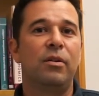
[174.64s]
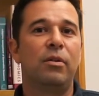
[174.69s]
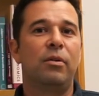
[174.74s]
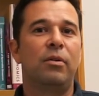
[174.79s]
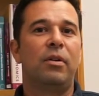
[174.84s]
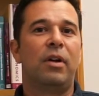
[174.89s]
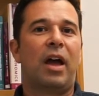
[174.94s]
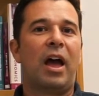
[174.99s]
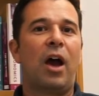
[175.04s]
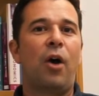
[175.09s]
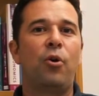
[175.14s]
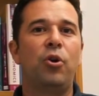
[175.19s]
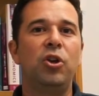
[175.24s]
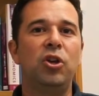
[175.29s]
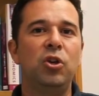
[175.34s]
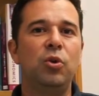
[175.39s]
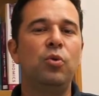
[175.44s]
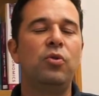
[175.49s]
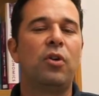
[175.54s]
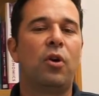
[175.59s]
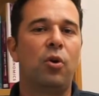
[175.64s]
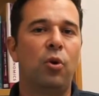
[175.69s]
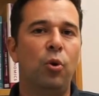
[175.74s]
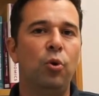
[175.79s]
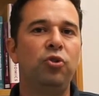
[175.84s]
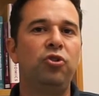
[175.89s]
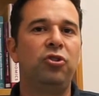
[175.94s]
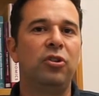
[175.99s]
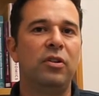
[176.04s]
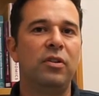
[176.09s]
how to use our
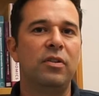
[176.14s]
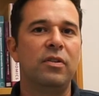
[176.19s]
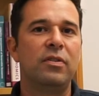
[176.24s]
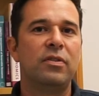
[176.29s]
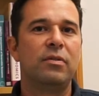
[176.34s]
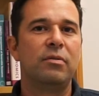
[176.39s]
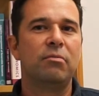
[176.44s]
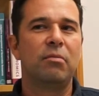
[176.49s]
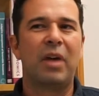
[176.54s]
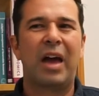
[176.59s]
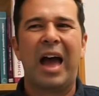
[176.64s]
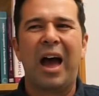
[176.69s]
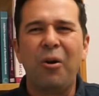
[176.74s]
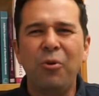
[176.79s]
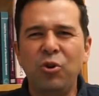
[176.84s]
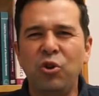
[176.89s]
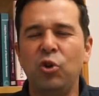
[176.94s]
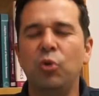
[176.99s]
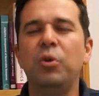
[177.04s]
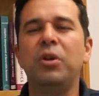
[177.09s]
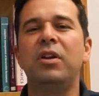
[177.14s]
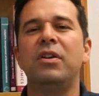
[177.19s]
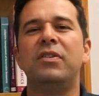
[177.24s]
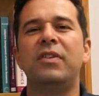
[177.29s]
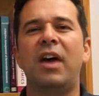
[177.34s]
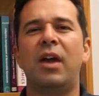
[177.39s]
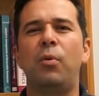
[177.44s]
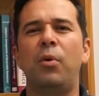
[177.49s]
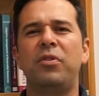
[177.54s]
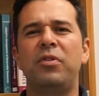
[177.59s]
oceans, how do we
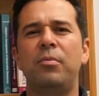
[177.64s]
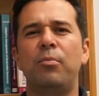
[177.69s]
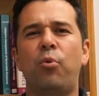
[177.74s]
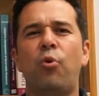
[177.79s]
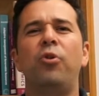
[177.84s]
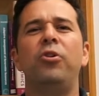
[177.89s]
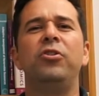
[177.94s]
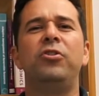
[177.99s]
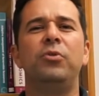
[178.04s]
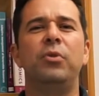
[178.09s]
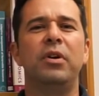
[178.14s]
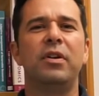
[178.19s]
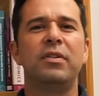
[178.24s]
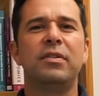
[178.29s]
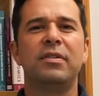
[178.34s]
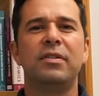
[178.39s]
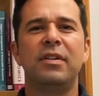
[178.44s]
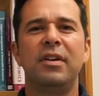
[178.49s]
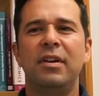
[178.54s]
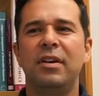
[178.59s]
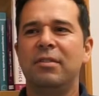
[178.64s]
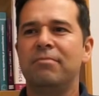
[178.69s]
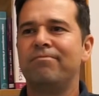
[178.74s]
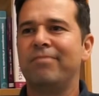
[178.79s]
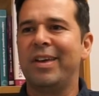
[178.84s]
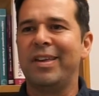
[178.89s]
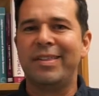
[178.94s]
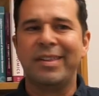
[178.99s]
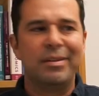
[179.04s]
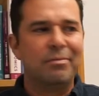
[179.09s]
decide what's important to us?
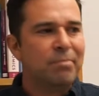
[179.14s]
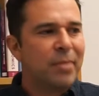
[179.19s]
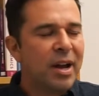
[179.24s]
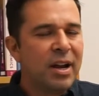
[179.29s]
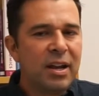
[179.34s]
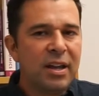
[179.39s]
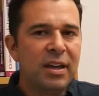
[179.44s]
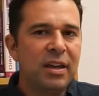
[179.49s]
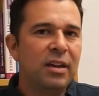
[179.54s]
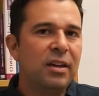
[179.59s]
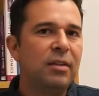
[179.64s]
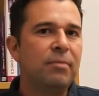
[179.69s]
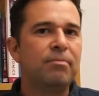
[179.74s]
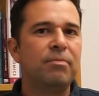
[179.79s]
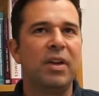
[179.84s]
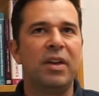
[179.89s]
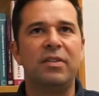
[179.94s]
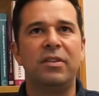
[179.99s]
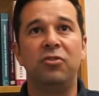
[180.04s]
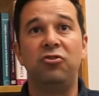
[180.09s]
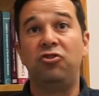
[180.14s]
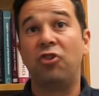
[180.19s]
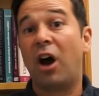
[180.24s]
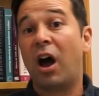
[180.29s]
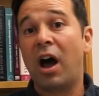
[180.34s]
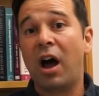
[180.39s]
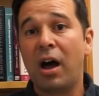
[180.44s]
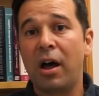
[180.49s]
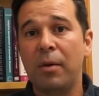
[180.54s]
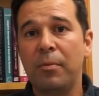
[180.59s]
Is it money? Is it
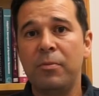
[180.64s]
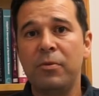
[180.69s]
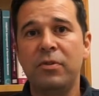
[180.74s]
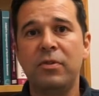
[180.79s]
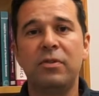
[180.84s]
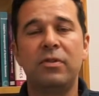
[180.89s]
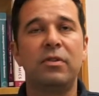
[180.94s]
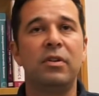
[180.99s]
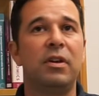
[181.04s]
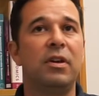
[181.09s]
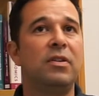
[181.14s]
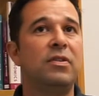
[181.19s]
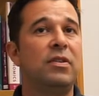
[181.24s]
jobs? Is